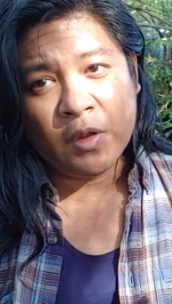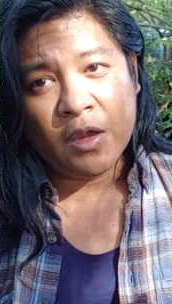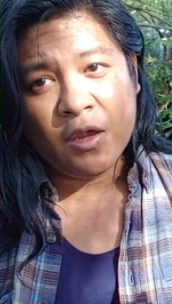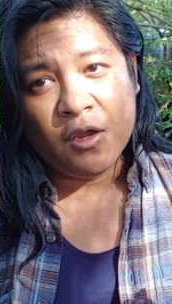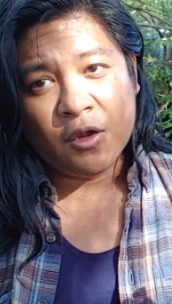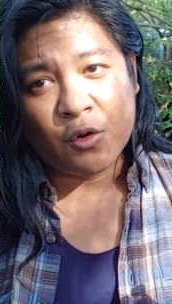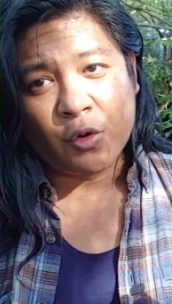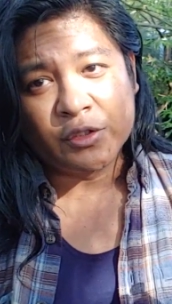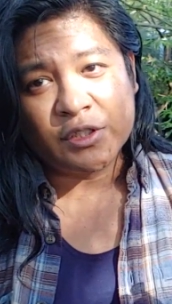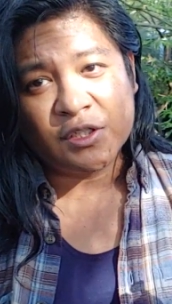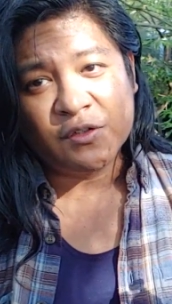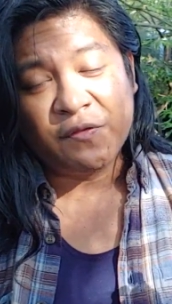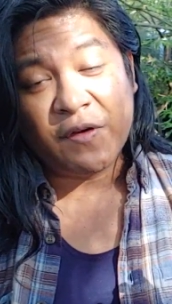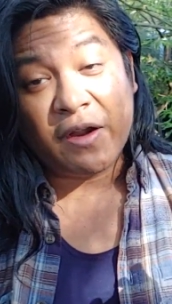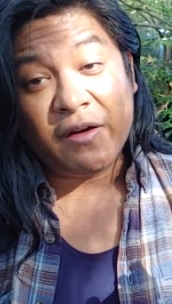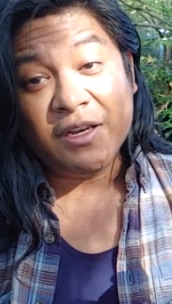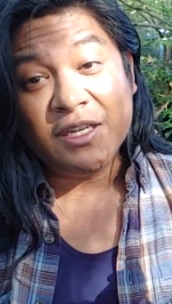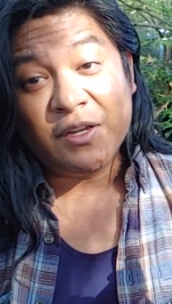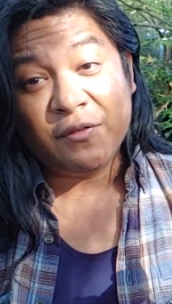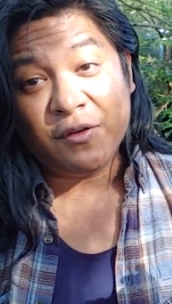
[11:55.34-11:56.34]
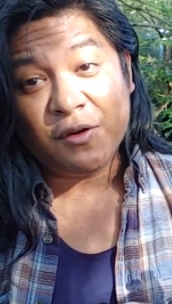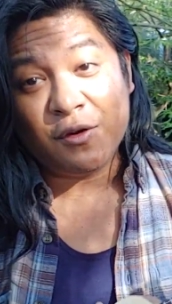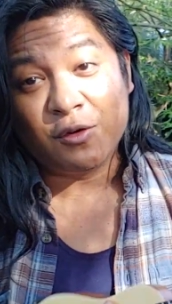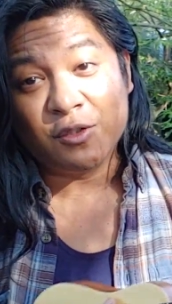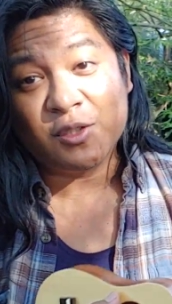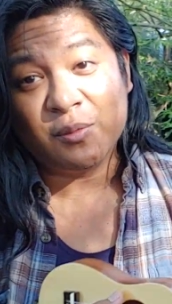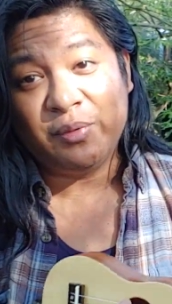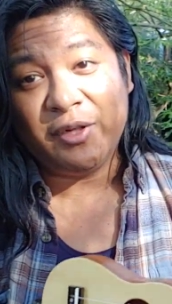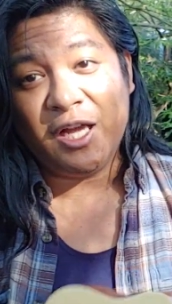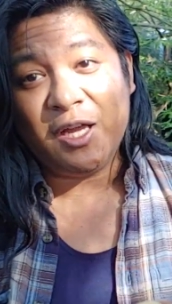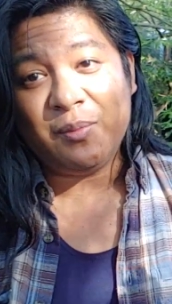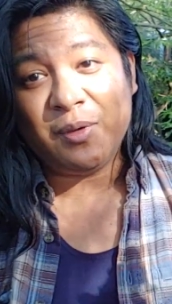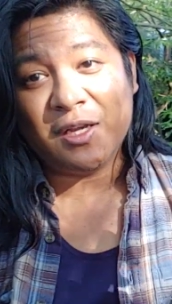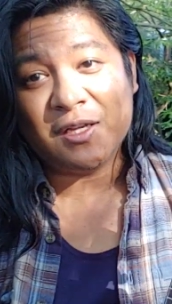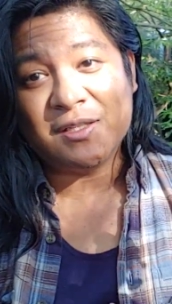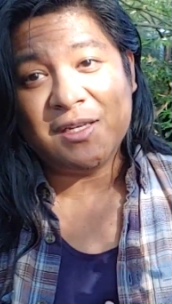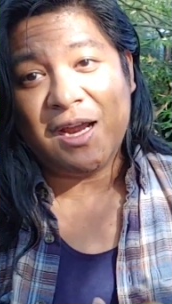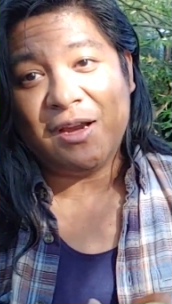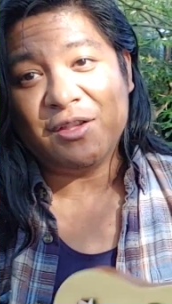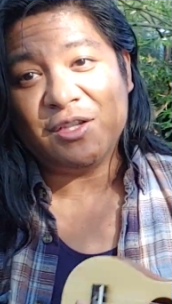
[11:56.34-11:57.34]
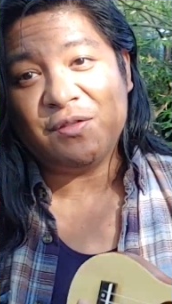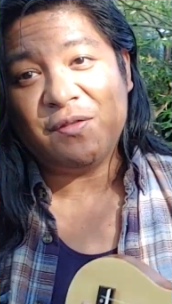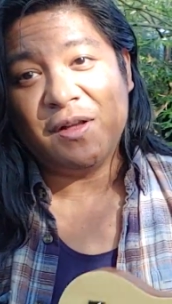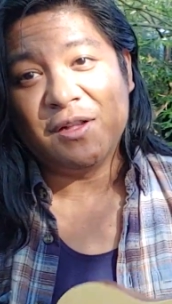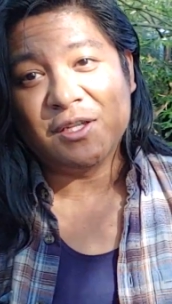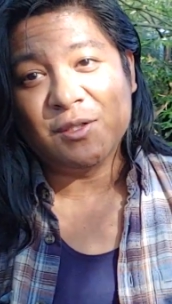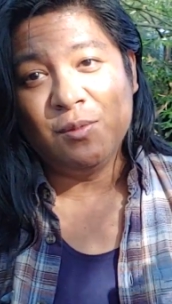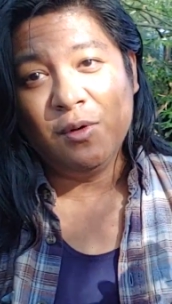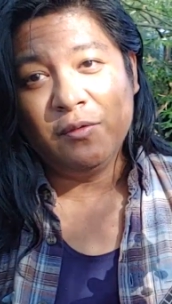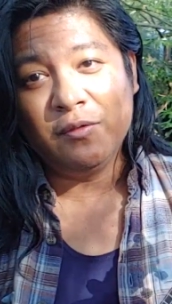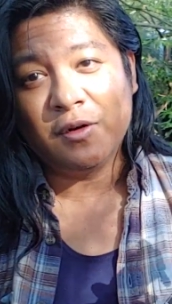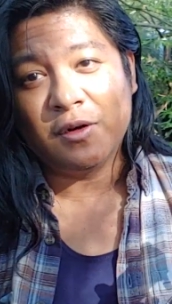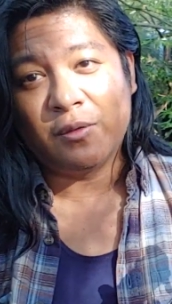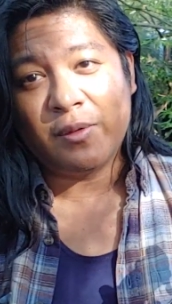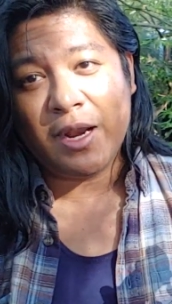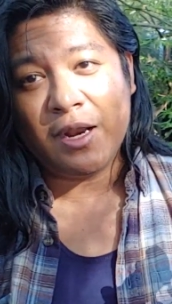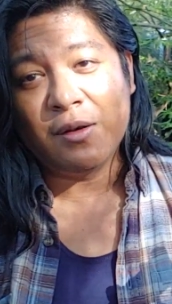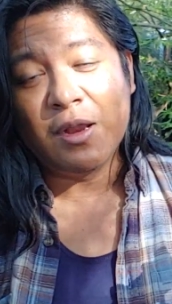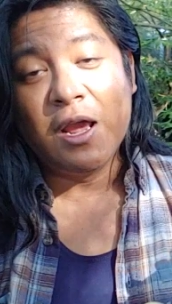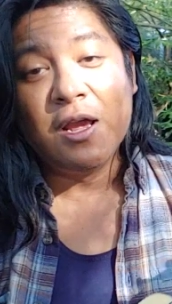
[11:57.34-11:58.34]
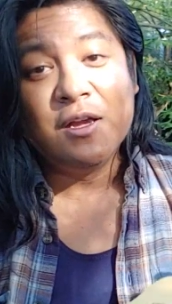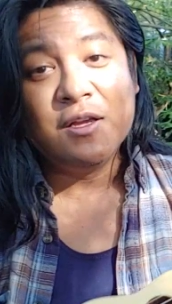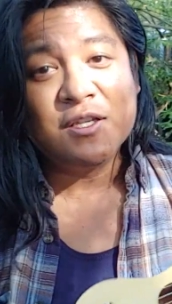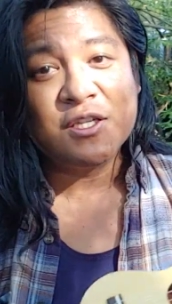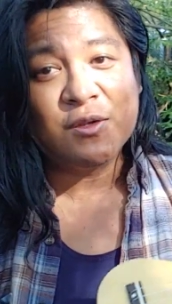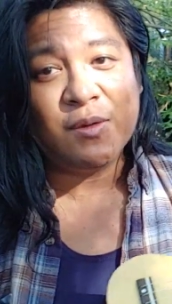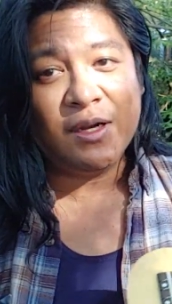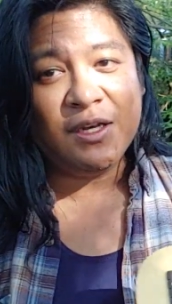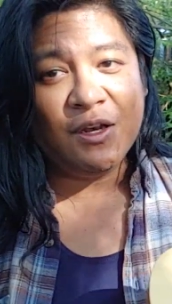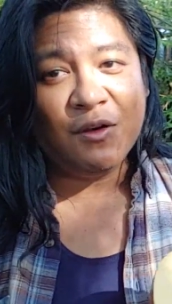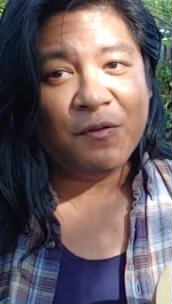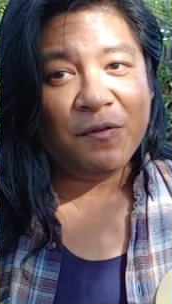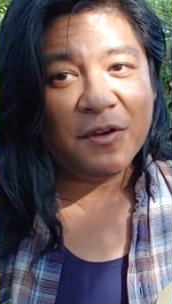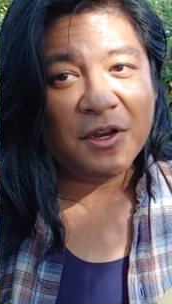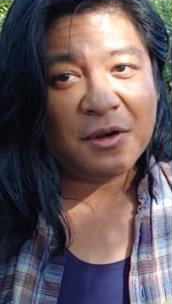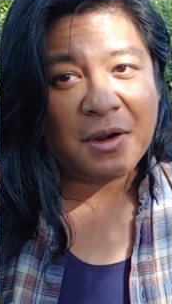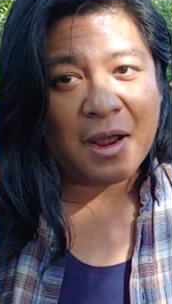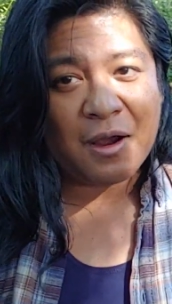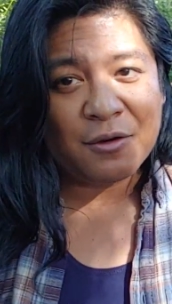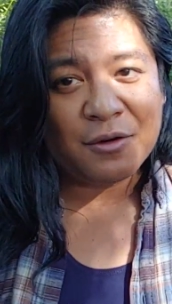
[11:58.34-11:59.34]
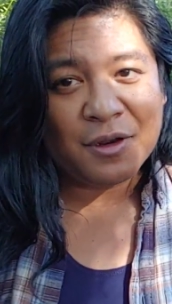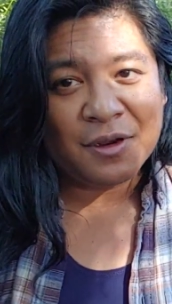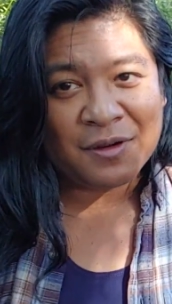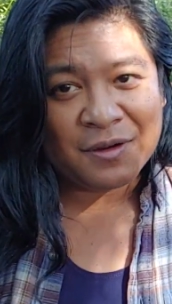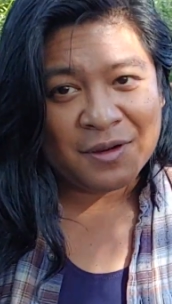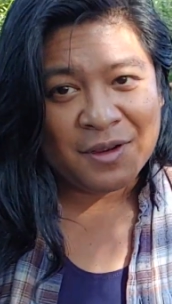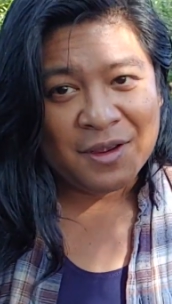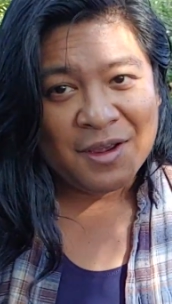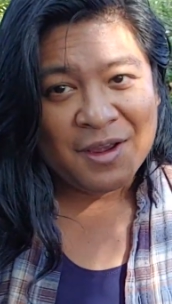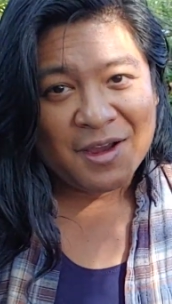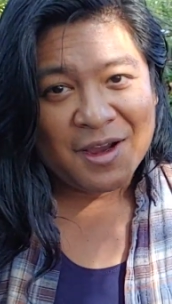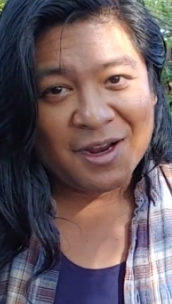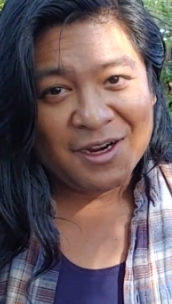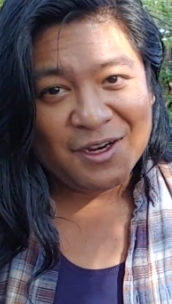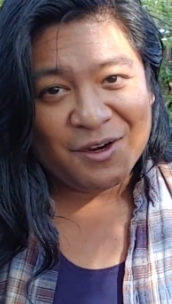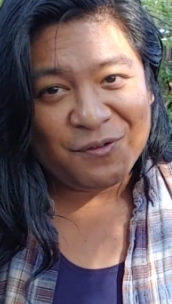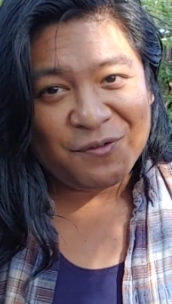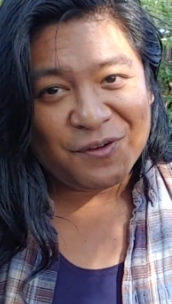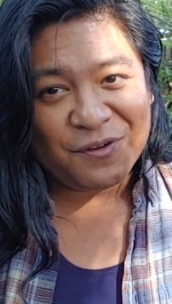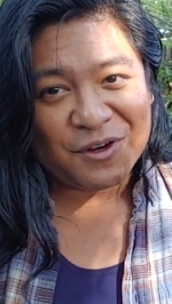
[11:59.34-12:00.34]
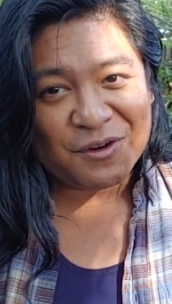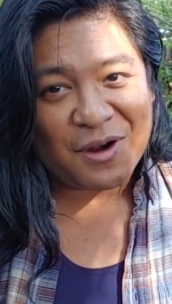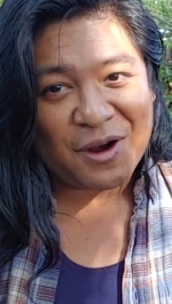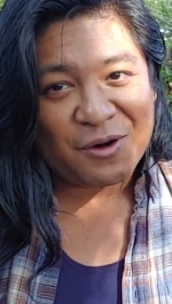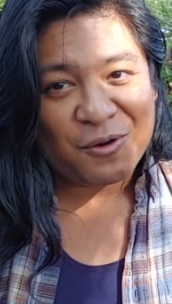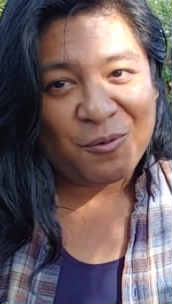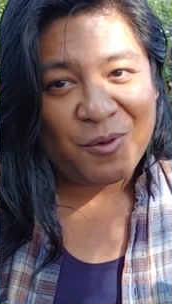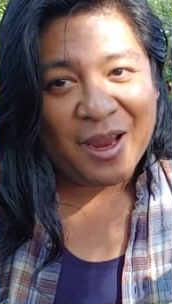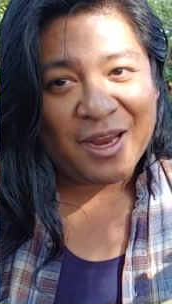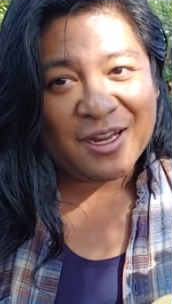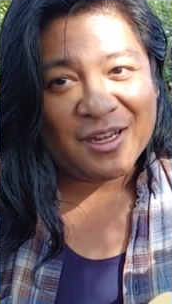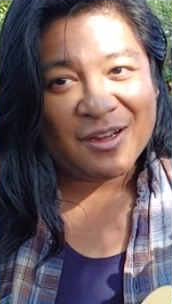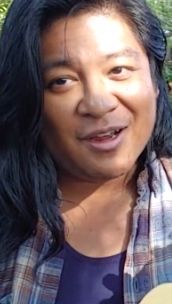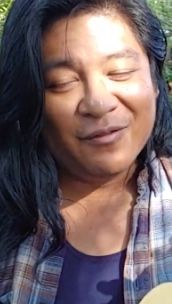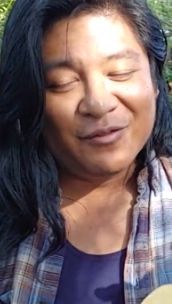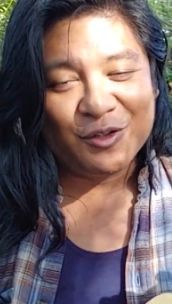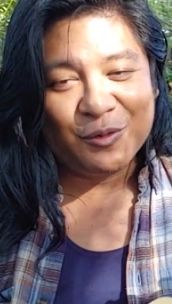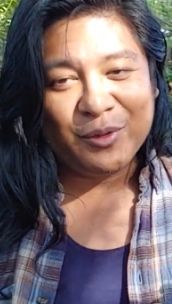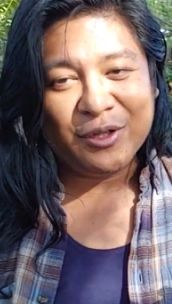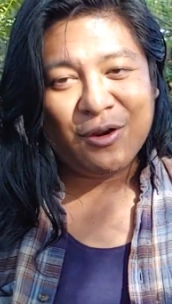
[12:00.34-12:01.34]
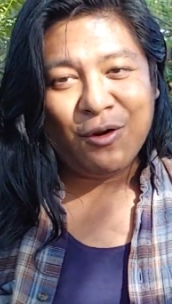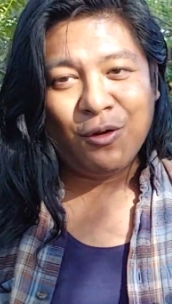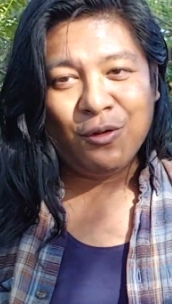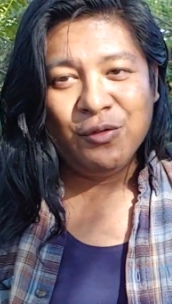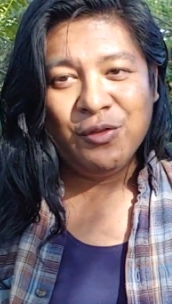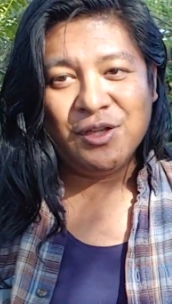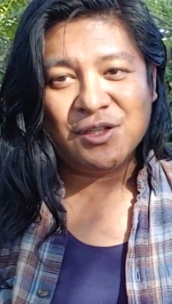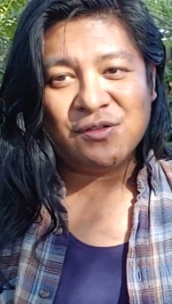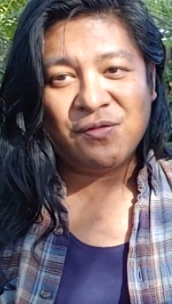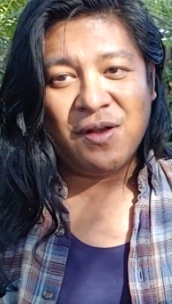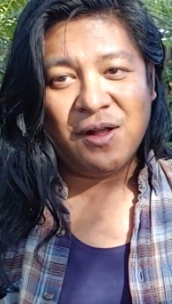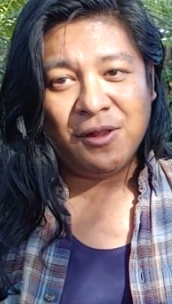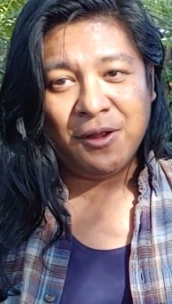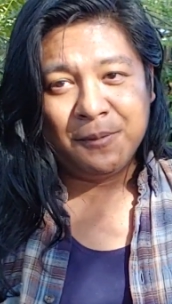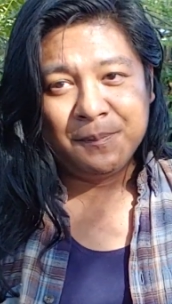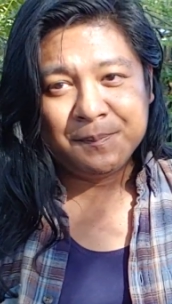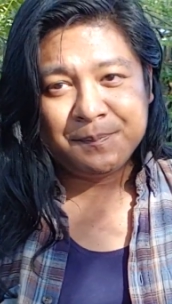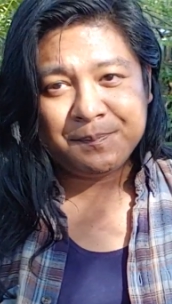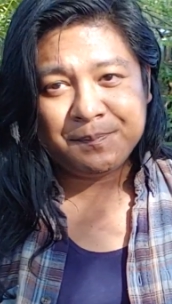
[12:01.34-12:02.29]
of course it's very difficult to play because now this fellow's moving around. So I need to figure out a way to comfortably hold this fella.